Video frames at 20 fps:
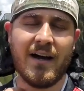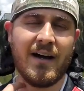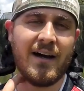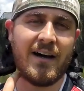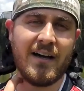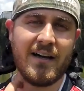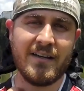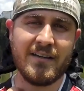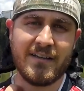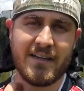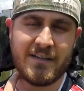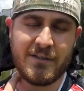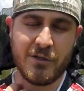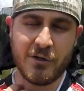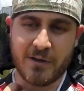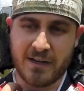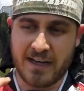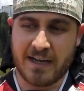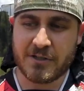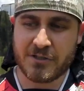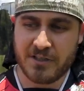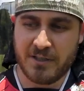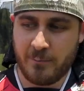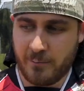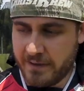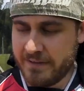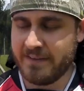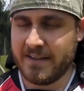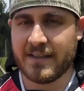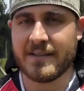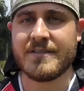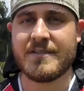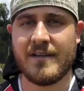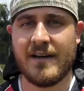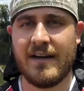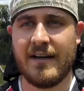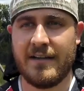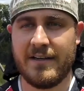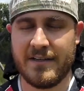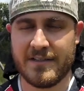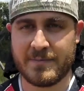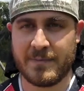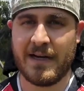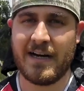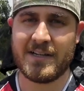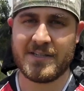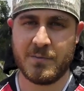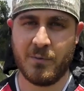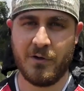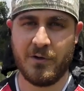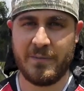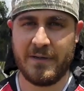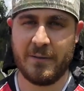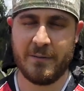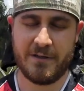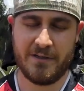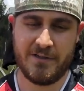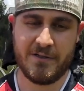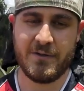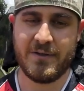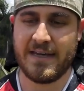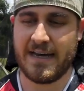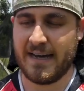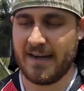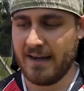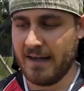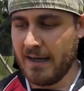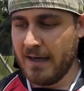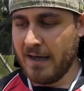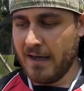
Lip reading: and you can actually win these. It is possible to be able to do that,